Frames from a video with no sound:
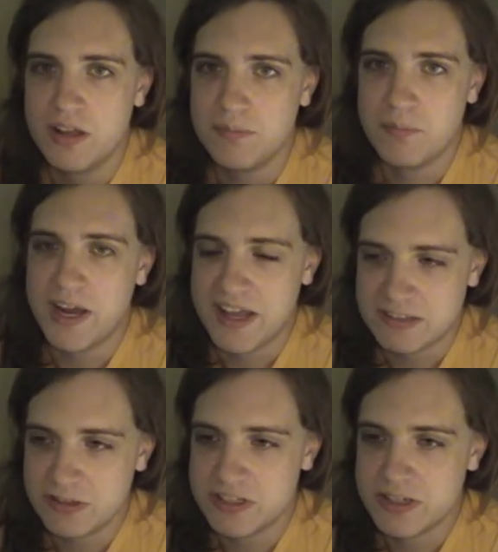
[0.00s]
my
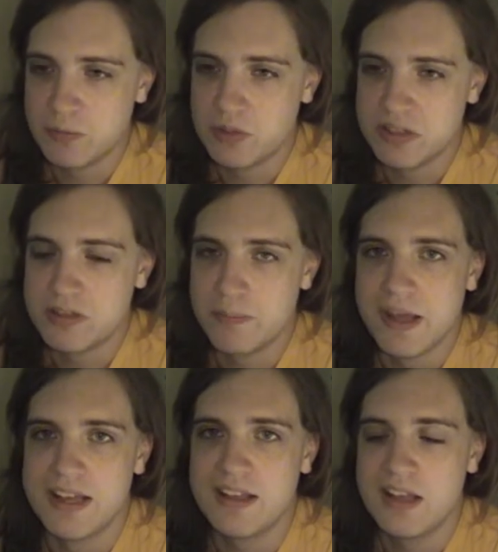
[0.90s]
estrogen was a
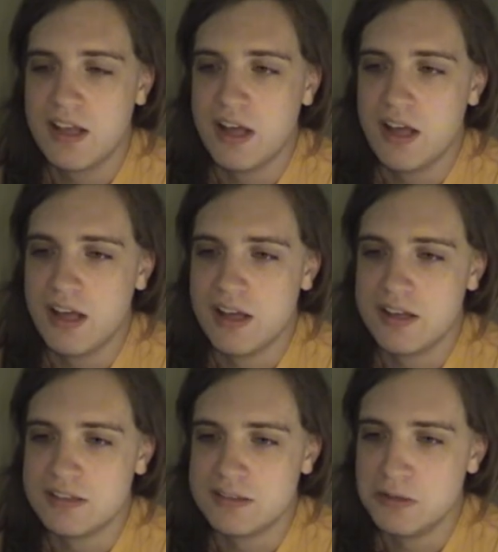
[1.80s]
bit
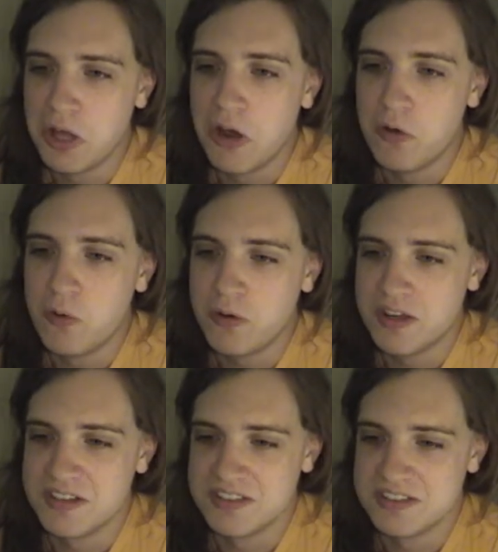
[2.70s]
low
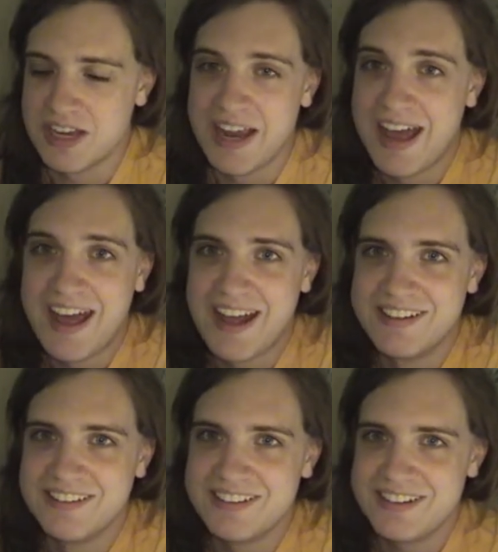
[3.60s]
because I
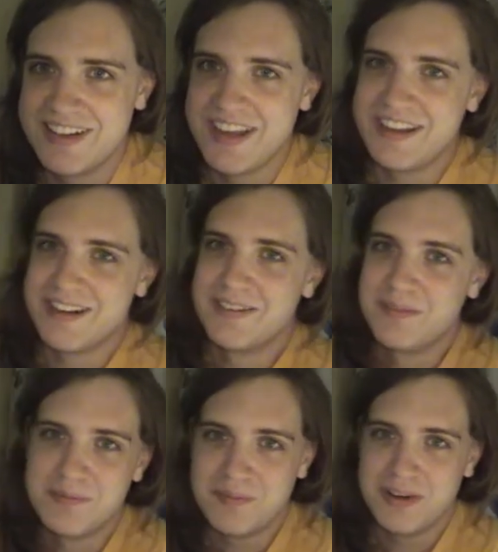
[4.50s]
hadn't
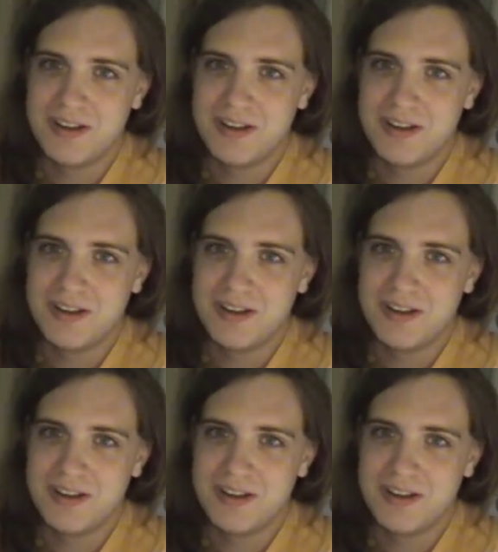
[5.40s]
taken